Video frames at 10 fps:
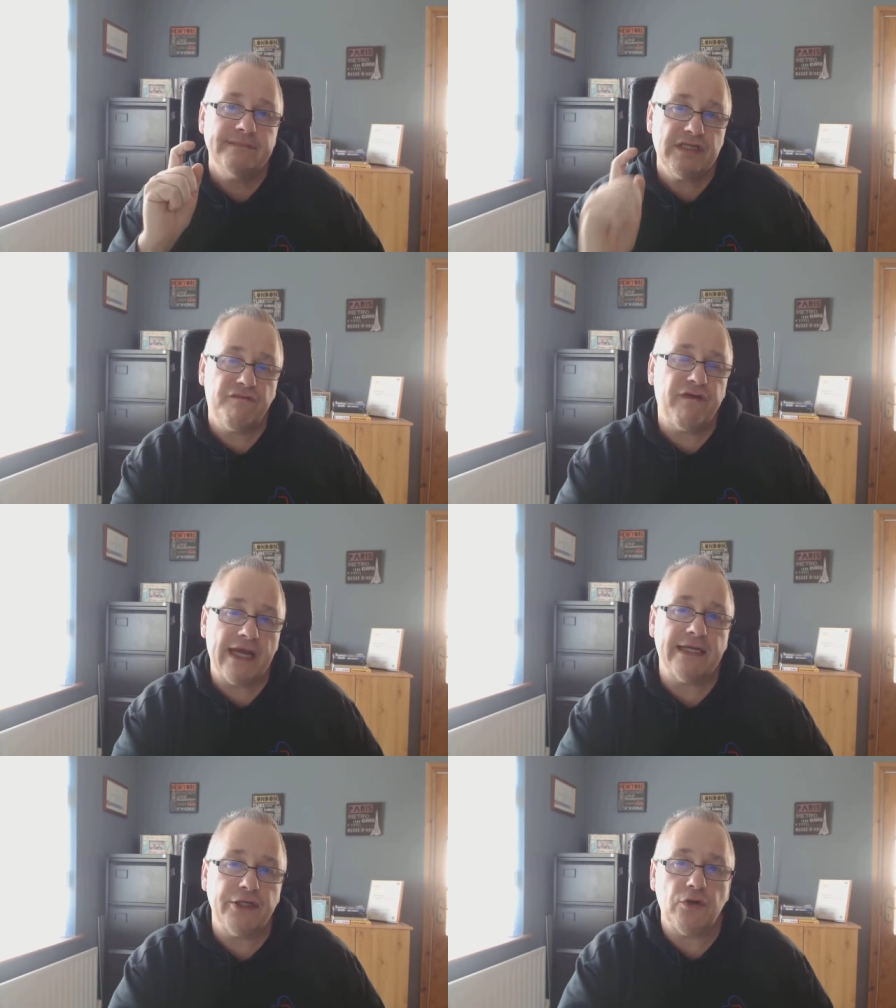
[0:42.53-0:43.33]
to
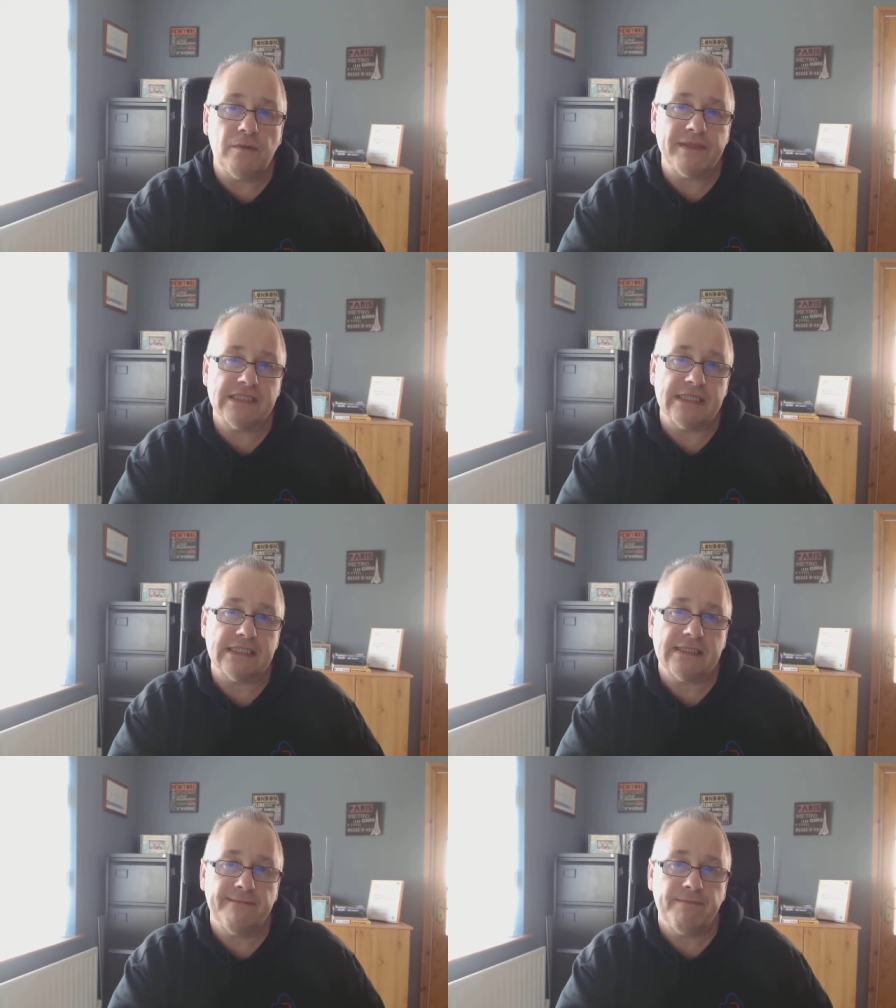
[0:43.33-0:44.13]
fail in your
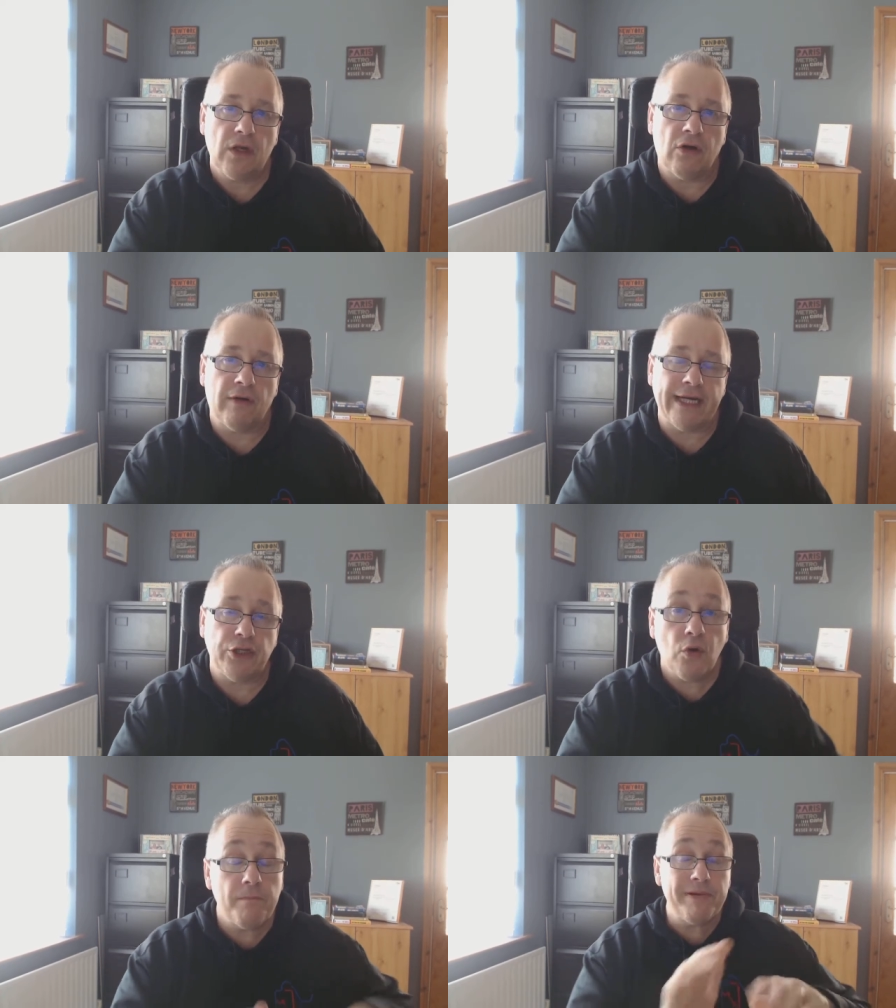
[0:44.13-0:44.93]
business. All right,
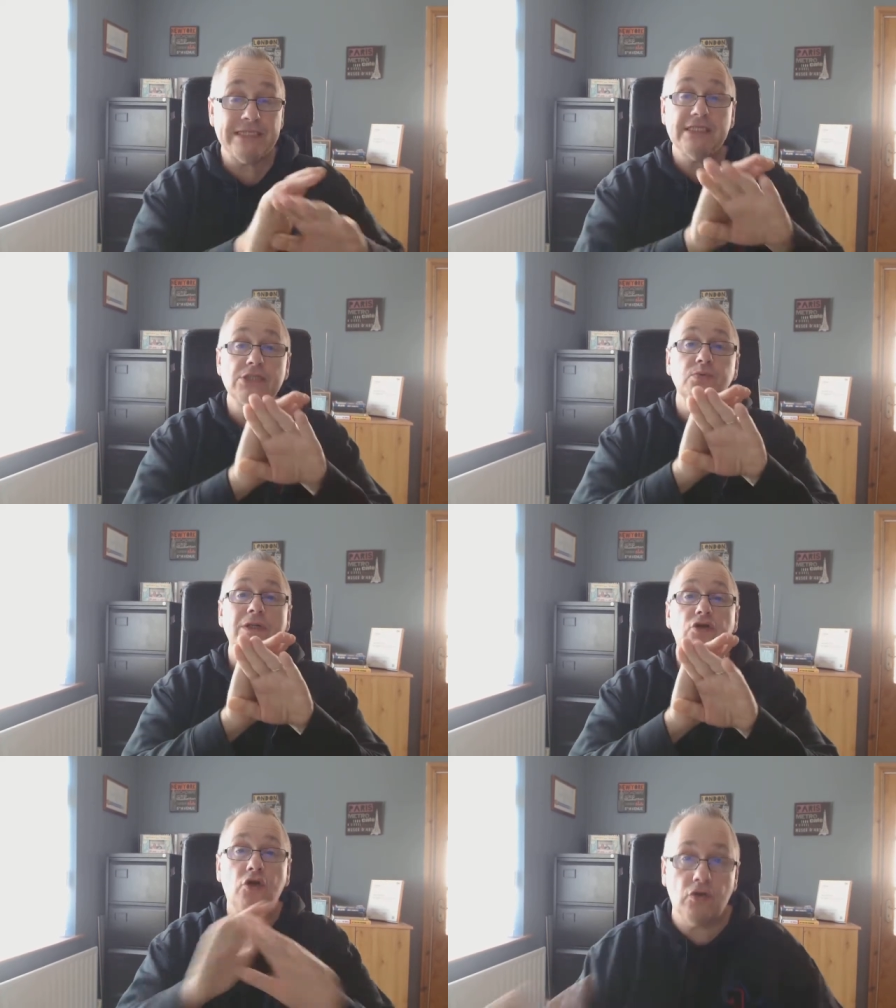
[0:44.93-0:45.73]
your business
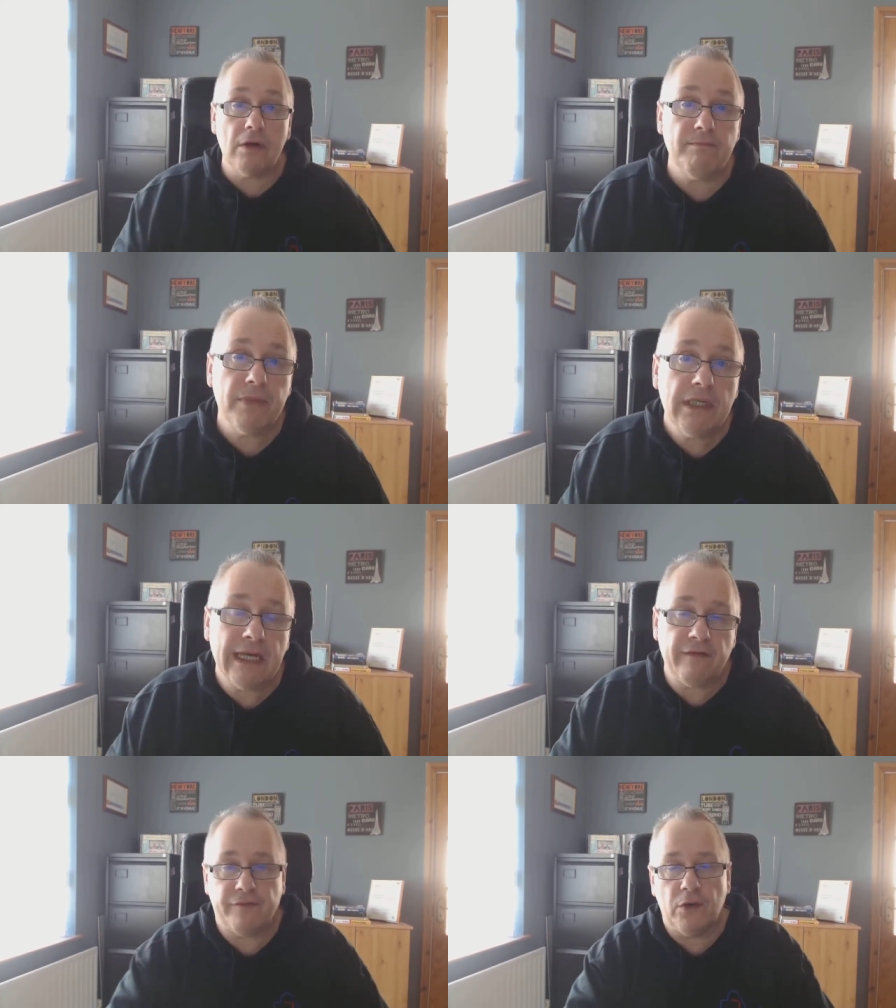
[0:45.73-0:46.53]
will crumble
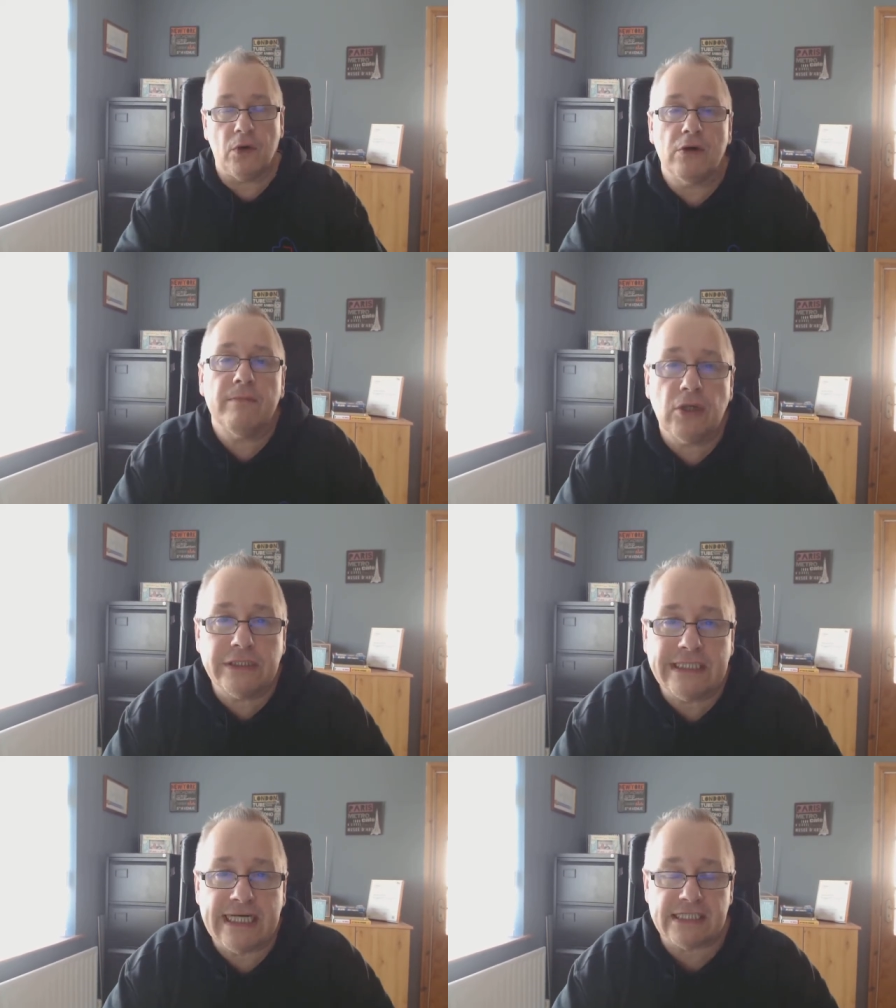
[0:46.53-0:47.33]
if you are a
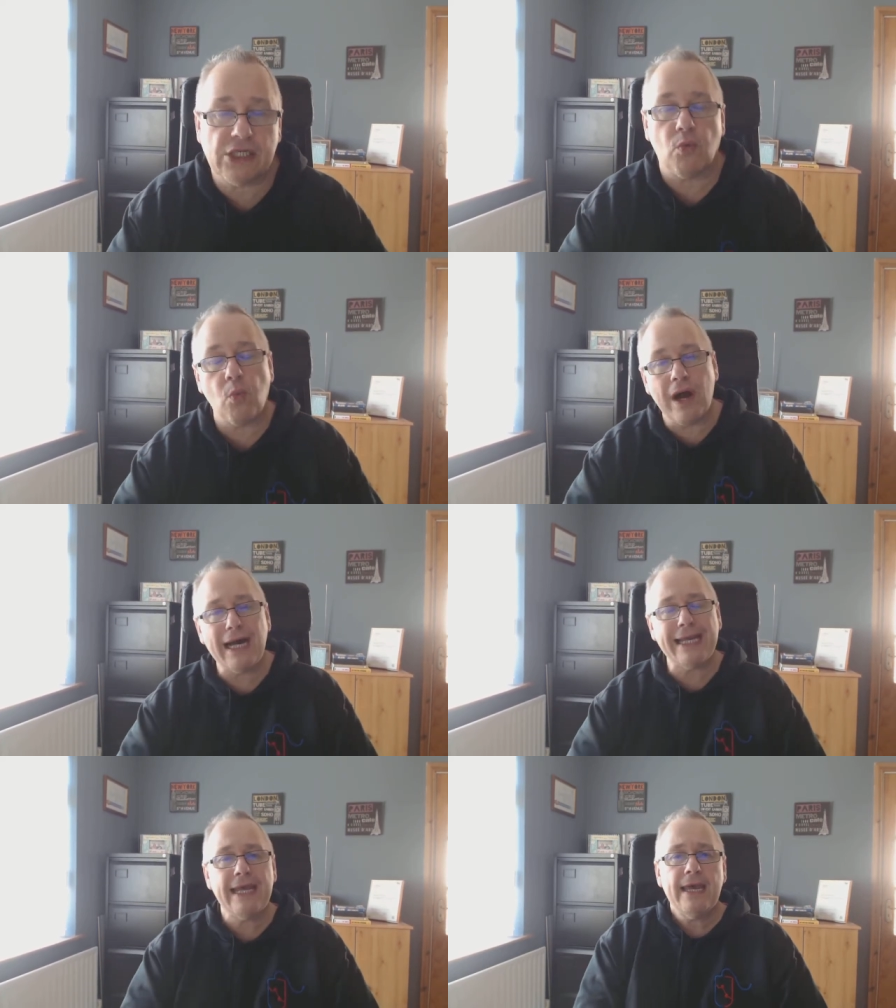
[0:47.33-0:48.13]
multitasker.
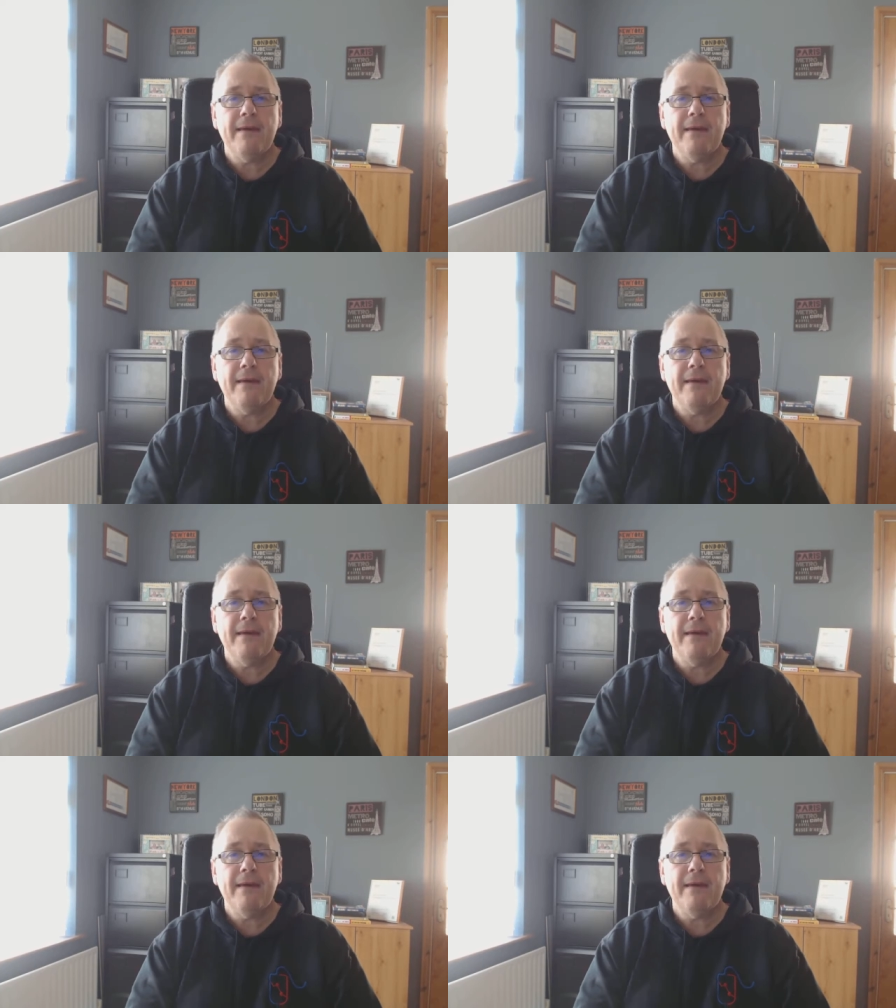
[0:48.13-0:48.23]
Why?